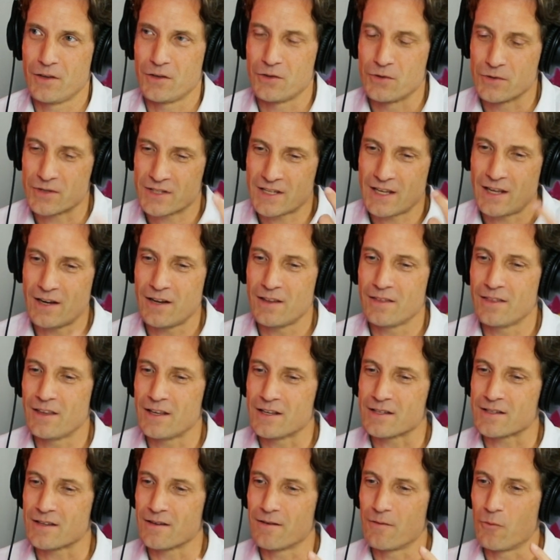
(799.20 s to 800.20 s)
You set in
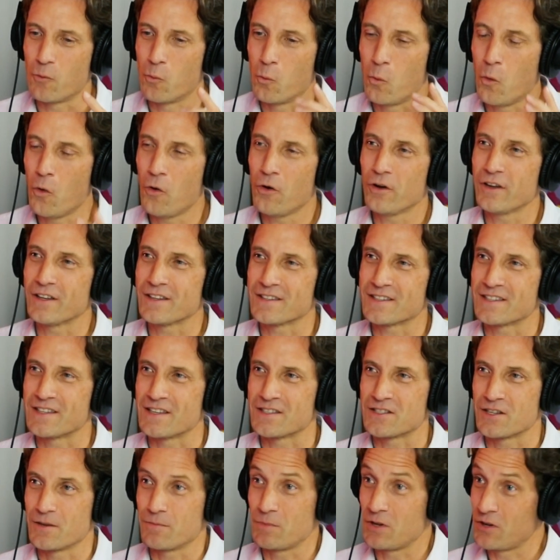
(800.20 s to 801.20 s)
this warning
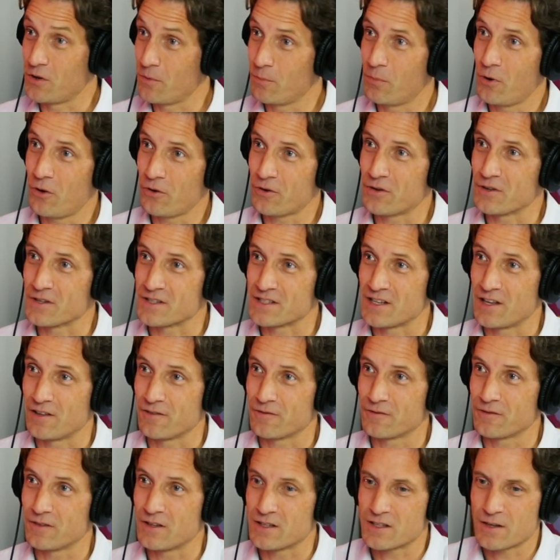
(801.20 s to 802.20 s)
system and you block
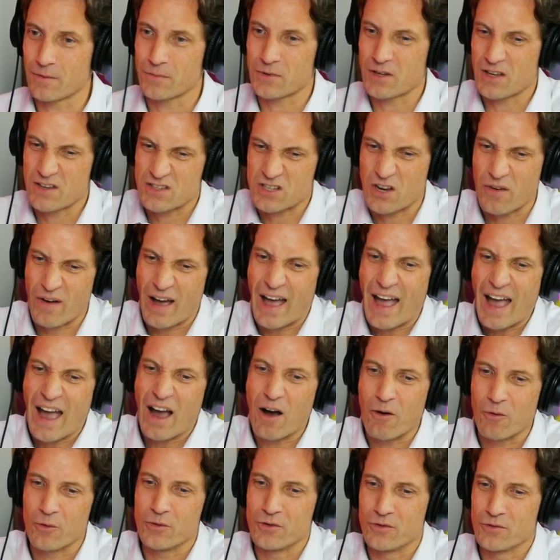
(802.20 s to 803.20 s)
yourself. And sometimes you go,
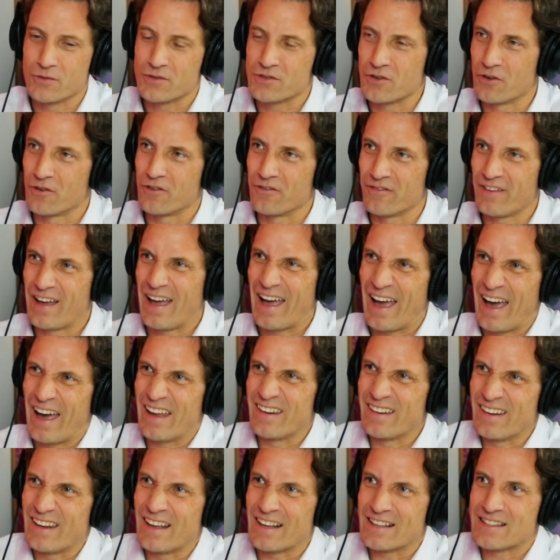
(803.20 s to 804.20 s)
ow, you sort of add
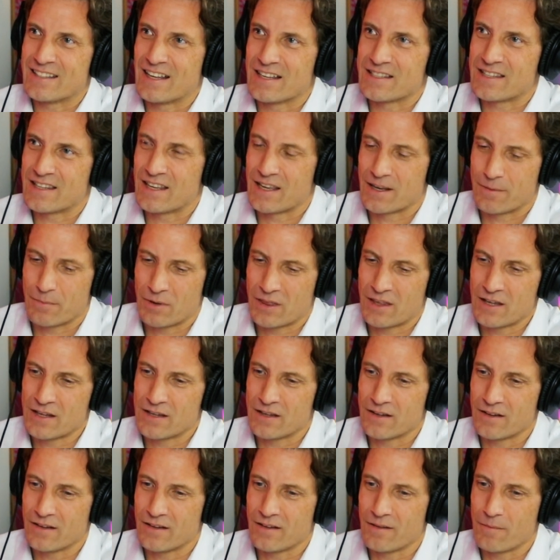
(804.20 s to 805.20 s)
an excess thing. But
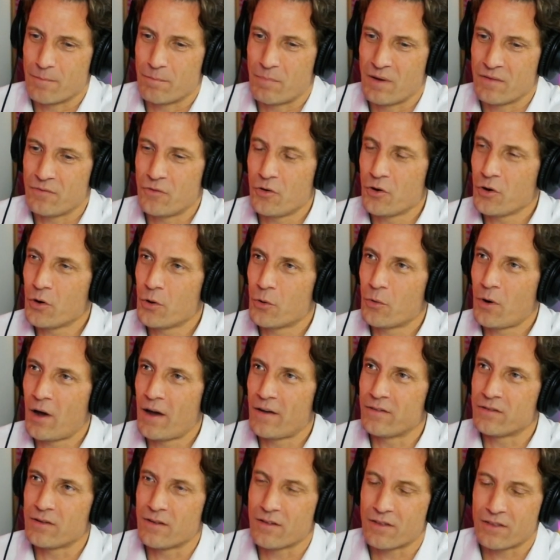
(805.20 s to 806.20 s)
then before you
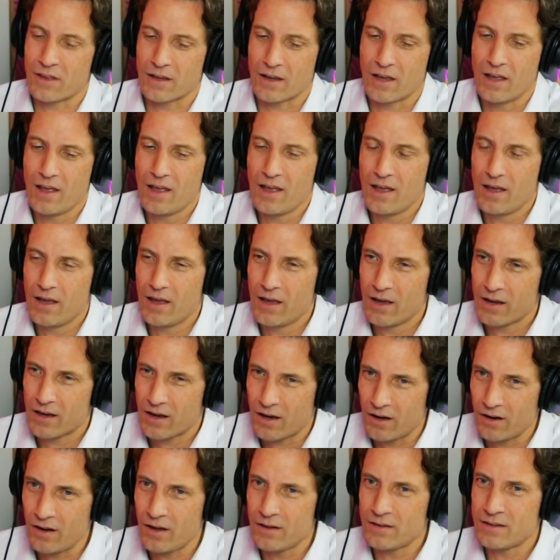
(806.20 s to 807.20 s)
arrive to the thing,
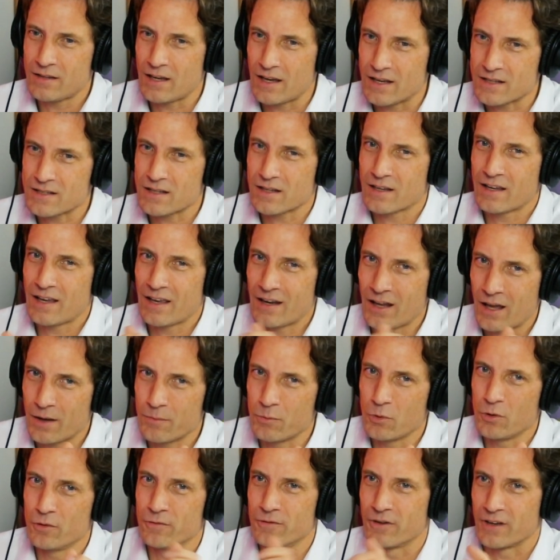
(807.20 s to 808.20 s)
can I test? Can I
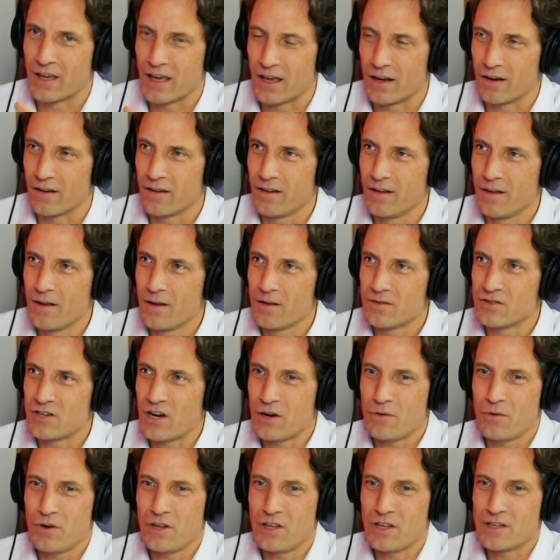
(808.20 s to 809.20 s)
move again?
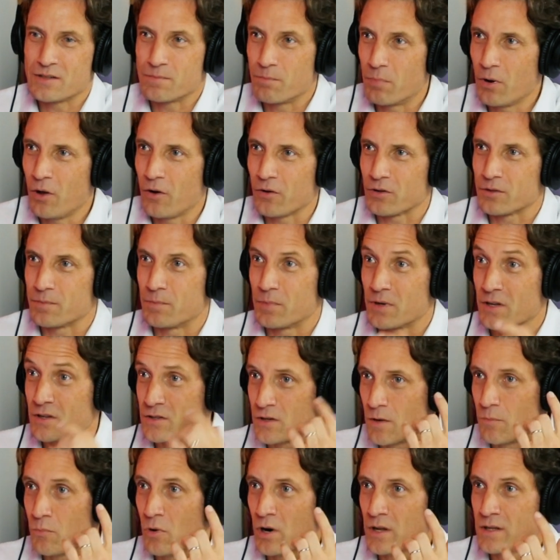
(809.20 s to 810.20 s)
Generally, it's blocked because
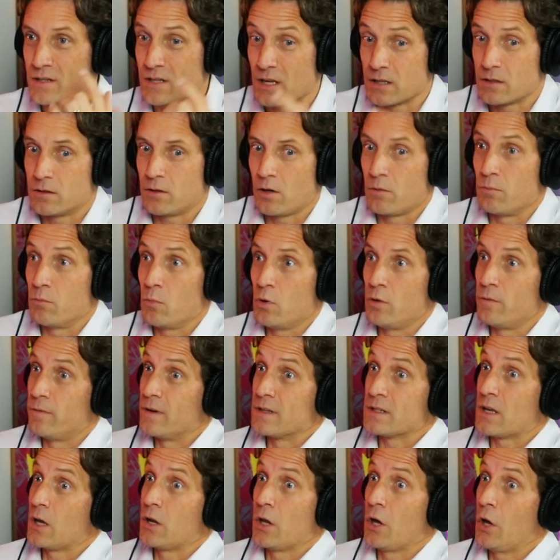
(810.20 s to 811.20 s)
your brain says, don't move,
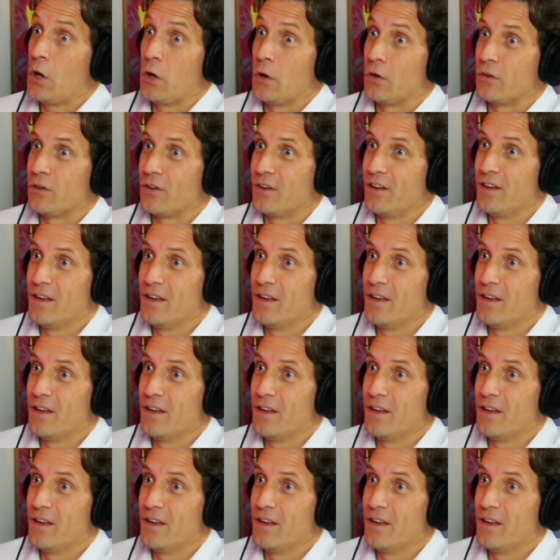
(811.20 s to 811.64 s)
it's going to hurt.